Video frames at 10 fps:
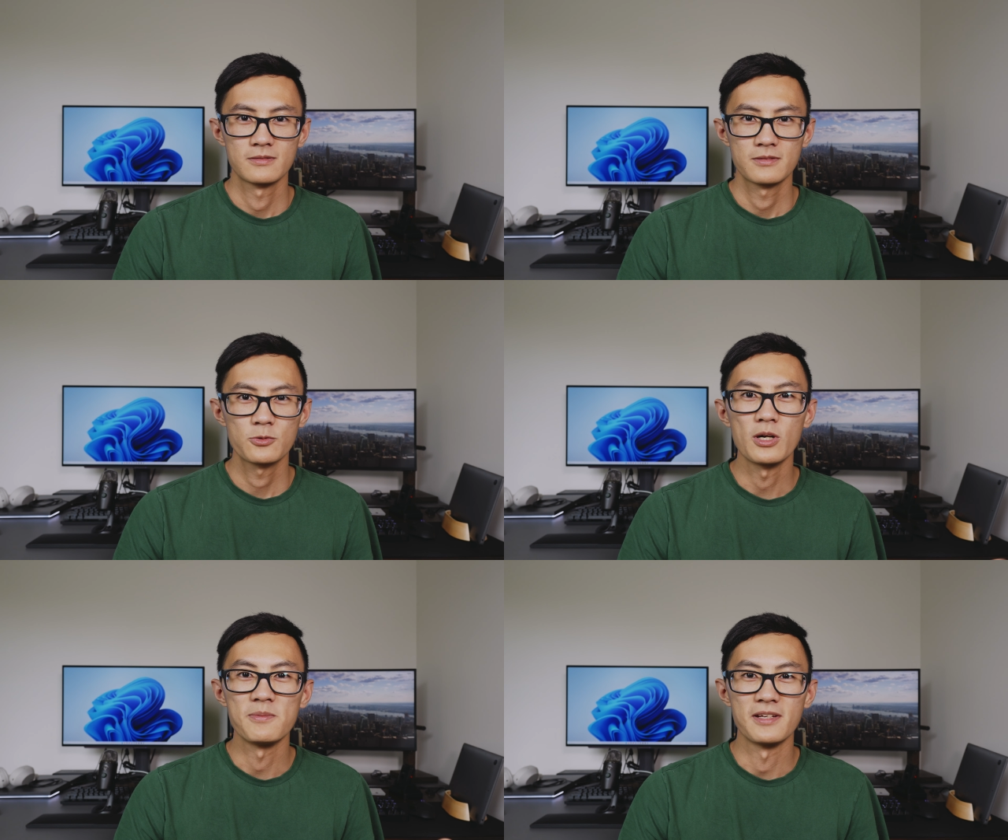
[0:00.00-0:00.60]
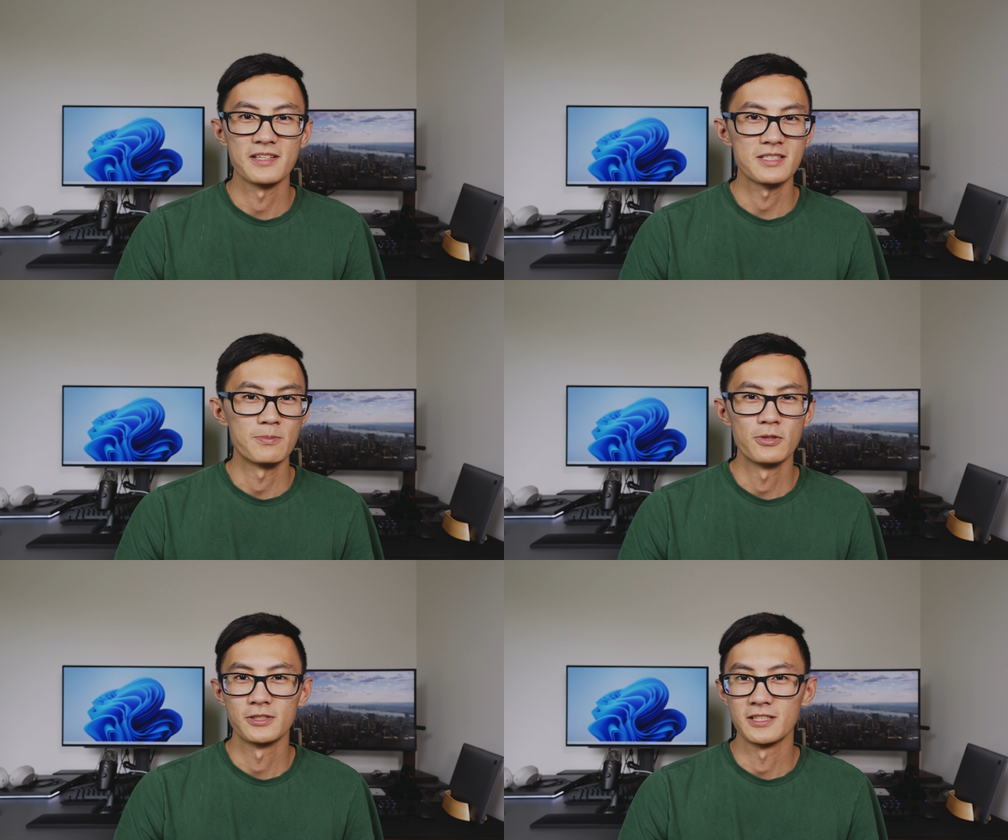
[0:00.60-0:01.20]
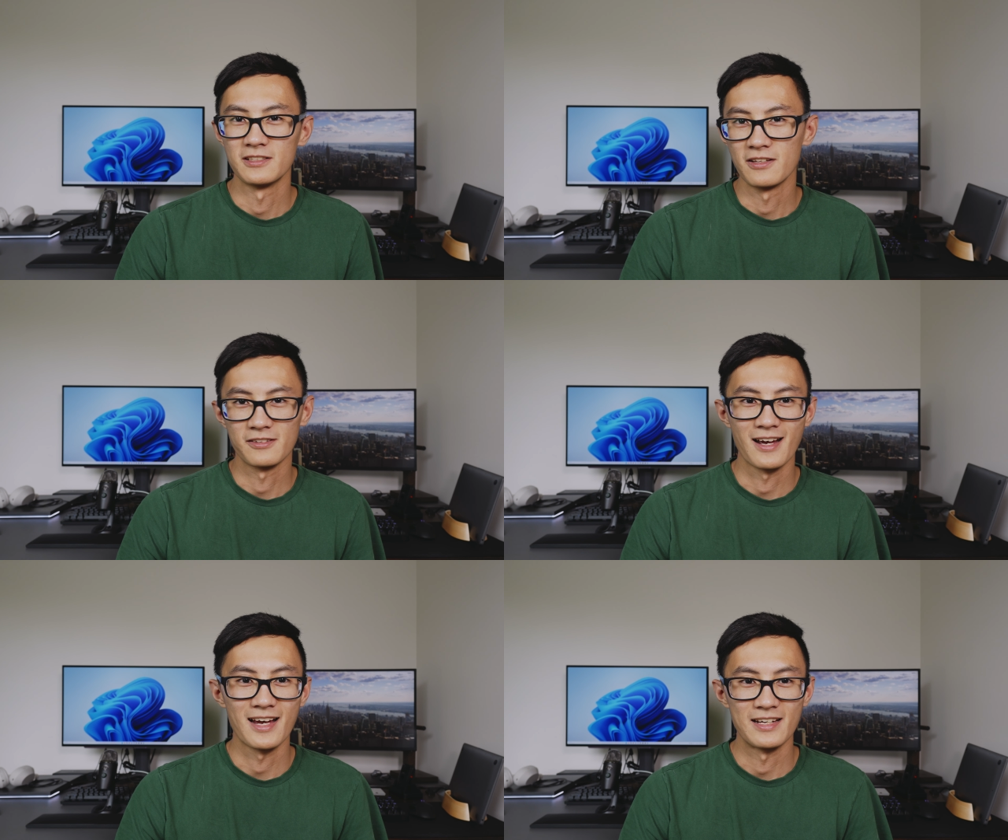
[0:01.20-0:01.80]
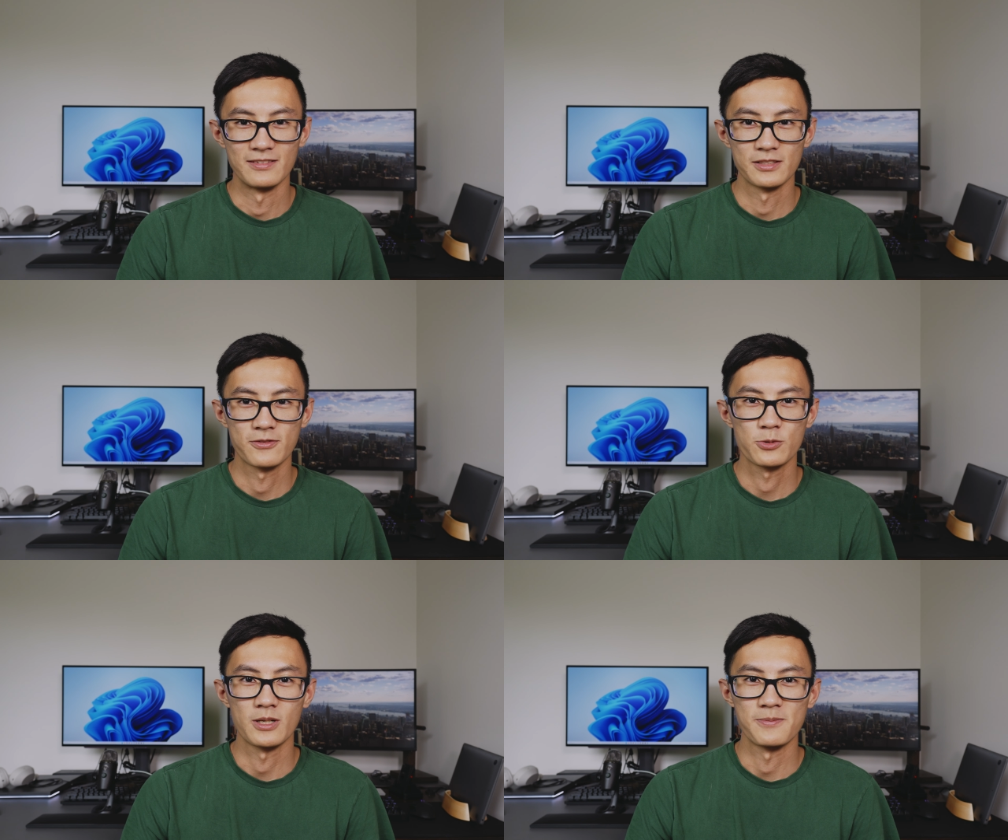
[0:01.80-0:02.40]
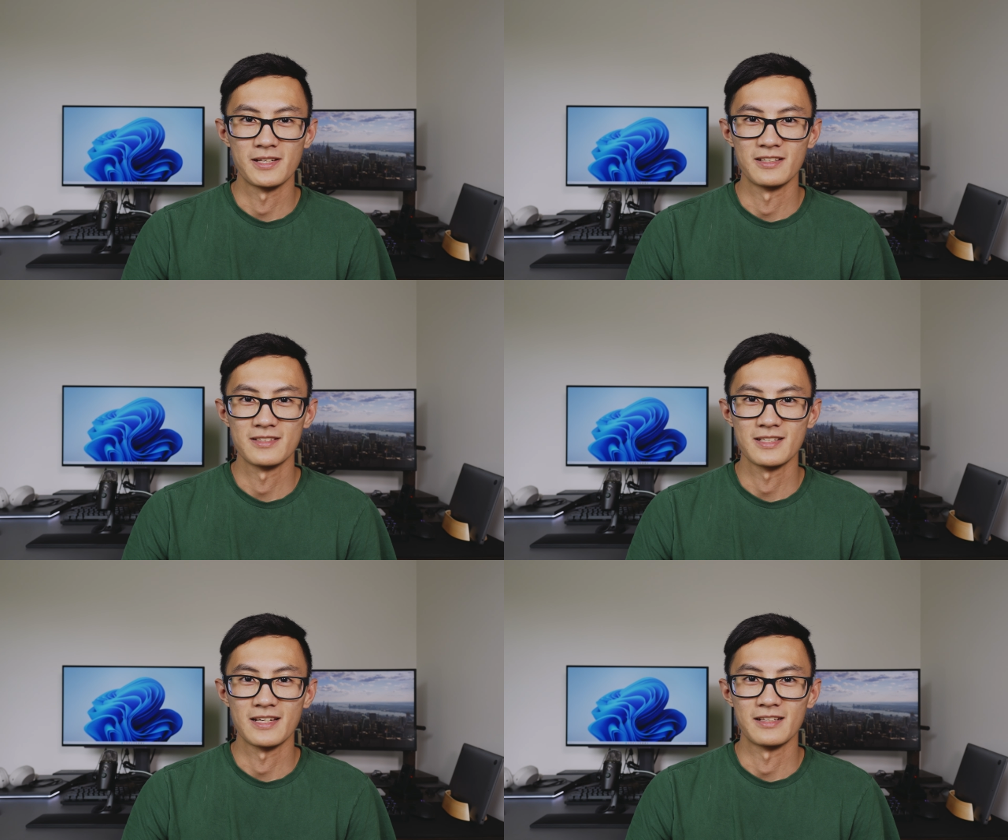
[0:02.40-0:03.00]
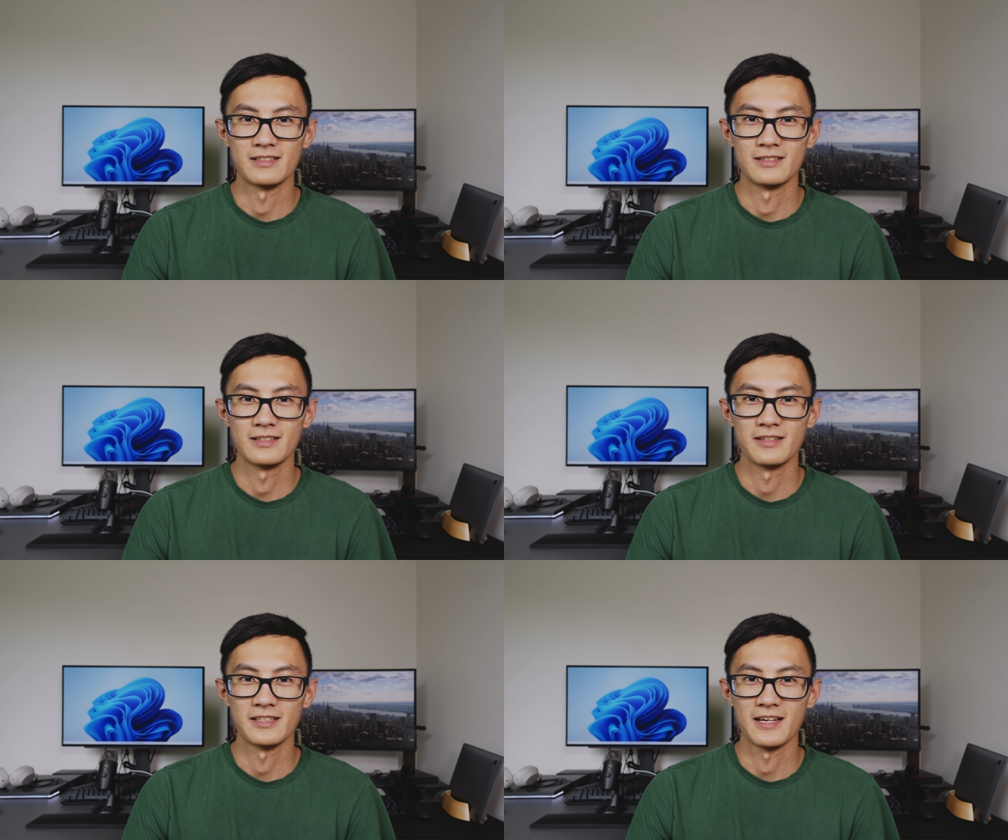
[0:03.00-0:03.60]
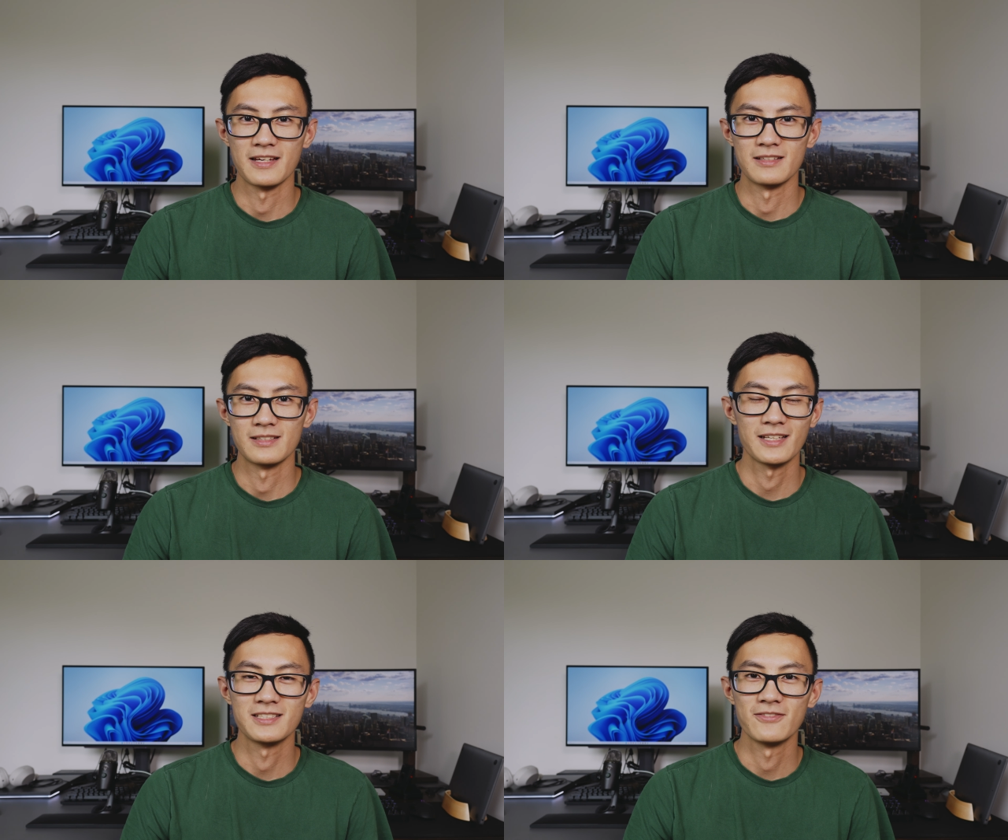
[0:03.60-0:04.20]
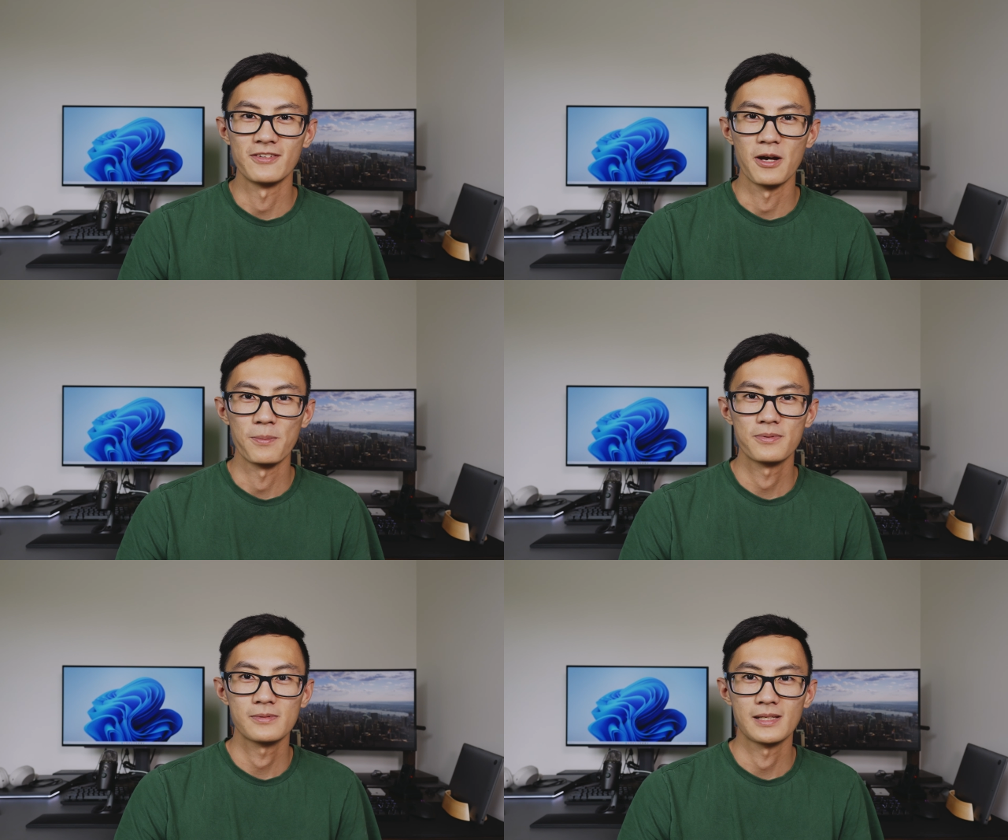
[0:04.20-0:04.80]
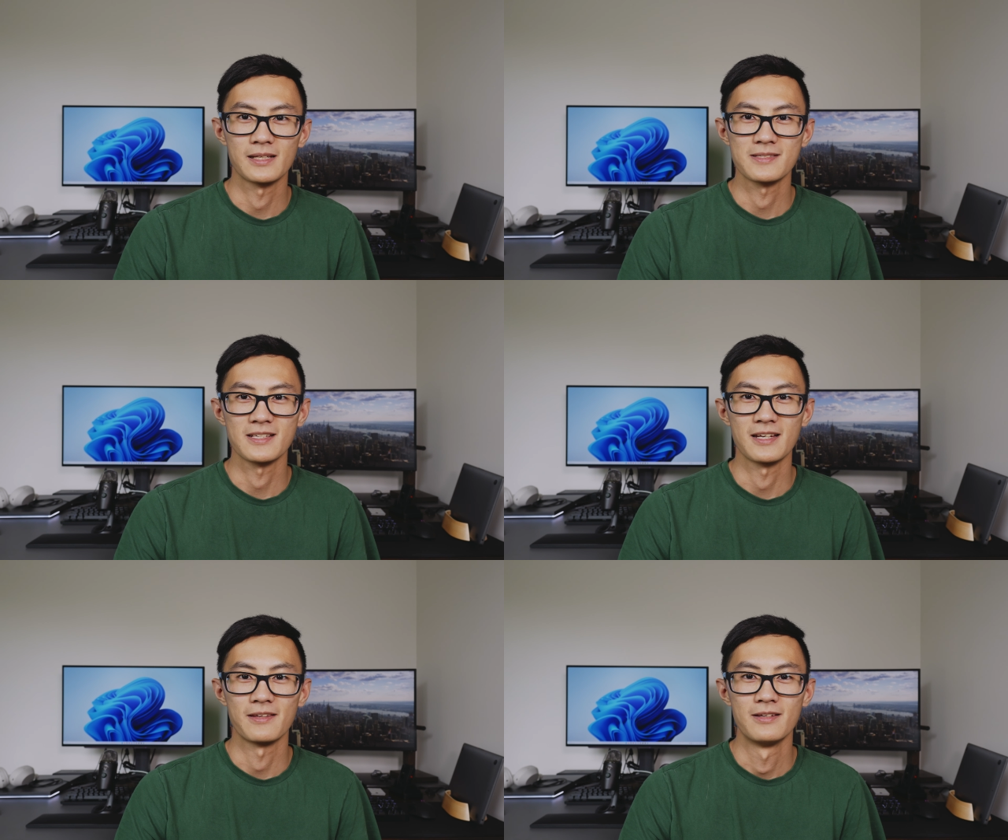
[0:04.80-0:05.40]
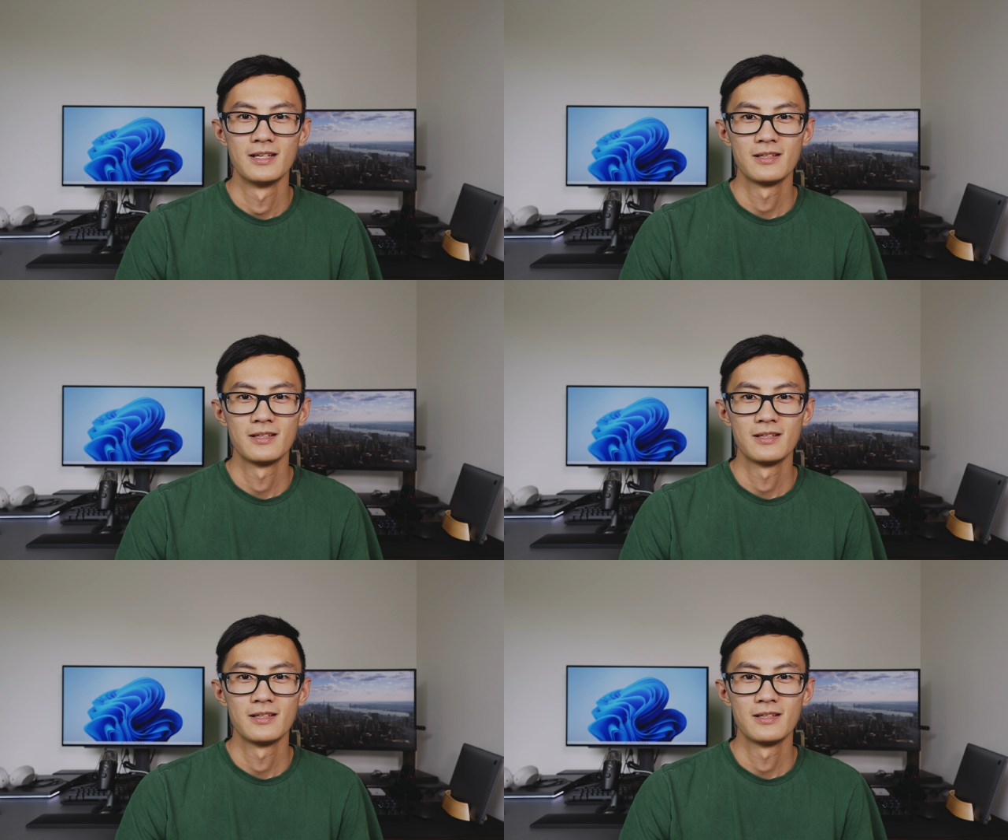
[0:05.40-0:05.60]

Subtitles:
20 minutes. He pulled in another guy and looked for 20 minutes, and in the end, he had given up and said,